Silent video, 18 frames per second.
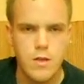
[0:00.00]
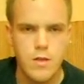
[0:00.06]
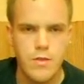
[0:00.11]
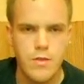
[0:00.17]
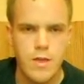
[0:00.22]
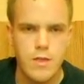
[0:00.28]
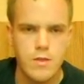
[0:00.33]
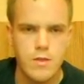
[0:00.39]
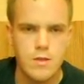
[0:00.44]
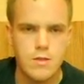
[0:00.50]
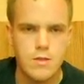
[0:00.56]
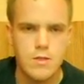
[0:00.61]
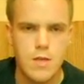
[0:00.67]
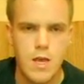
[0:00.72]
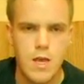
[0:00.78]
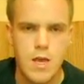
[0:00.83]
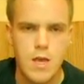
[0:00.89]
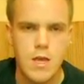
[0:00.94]
and then
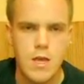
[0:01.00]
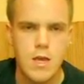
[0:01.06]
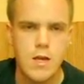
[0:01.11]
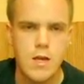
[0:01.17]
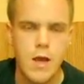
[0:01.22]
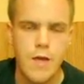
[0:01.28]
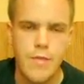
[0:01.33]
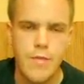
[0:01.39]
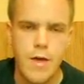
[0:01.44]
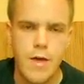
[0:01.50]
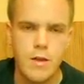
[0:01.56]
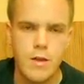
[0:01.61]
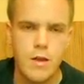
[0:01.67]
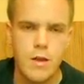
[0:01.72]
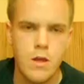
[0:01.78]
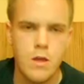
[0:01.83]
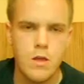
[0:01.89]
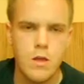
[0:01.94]
C, and
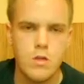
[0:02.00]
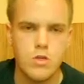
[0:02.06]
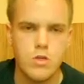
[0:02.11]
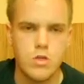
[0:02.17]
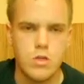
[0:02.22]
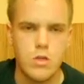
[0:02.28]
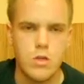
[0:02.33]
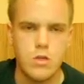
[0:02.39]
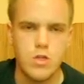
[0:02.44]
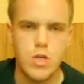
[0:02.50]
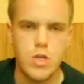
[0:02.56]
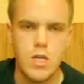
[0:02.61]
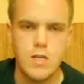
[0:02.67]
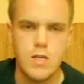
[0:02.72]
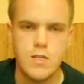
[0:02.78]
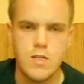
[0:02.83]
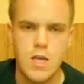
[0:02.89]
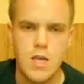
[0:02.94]
then just the
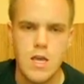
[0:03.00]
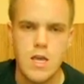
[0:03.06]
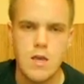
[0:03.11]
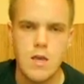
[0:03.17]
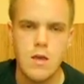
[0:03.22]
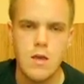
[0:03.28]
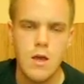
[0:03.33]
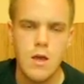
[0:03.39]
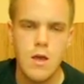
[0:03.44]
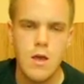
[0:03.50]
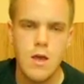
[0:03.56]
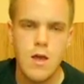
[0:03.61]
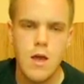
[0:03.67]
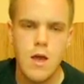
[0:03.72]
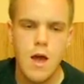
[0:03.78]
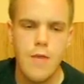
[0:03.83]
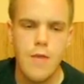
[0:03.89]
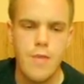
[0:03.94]
G C,
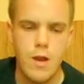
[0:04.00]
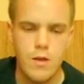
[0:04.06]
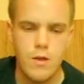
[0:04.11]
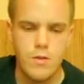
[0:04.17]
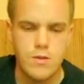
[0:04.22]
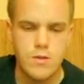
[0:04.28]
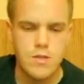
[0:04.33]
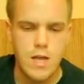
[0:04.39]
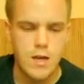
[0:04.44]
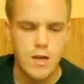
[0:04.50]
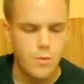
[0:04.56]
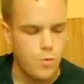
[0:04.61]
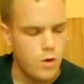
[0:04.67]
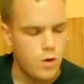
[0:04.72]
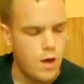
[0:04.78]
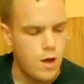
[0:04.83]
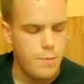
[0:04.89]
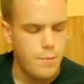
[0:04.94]
and then on the second
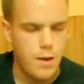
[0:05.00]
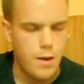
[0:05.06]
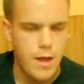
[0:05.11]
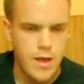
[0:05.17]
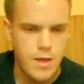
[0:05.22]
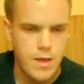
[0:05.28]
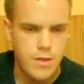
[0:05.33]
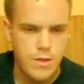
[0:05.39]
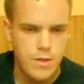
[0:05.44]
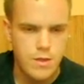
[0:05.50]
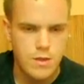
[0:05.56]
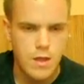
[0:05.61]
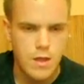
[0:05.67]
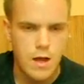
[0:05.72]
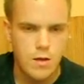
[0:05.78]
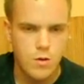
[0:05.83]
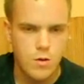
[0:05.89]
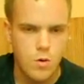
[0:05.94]
one I play
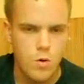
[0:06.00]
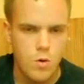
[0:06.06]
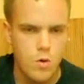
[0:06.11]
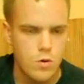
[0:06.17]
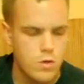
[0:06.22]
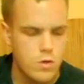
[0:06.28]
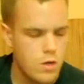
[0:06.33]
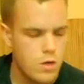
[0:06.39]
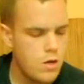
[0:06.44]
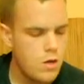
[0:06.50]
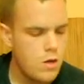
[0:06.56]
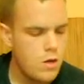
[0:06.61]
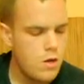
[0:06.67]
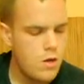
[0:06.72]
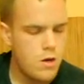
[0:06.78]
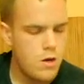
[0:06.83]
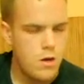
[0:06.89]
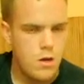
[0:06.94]
that chord,
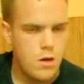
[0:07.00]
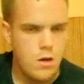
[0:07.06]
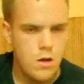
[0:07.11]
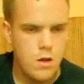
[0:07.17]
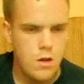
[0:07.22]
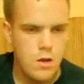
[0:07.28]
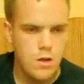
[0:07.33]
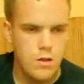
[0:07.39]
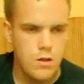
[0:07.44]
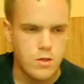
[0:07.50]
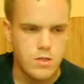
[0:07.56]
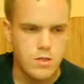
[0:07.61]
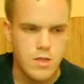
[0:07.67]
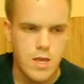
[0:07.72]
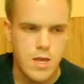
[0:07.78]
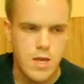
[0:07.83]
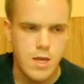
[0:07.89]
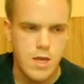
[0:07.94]
the
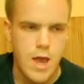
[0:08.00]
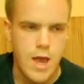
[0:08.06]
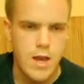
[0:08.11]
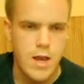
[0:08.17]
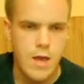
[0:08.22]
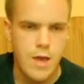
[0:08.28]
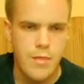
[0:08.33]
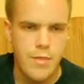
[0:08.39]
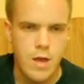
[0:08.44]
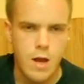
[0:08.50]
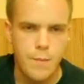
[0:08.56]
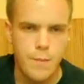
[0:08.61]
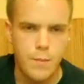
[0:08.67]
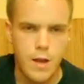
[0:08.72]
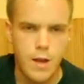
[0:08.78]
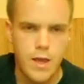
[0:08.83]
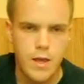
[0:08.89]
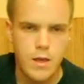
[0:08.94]
C again, and then I
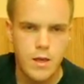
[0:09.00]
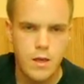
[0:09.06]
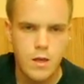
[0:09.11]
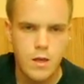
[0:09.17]
play,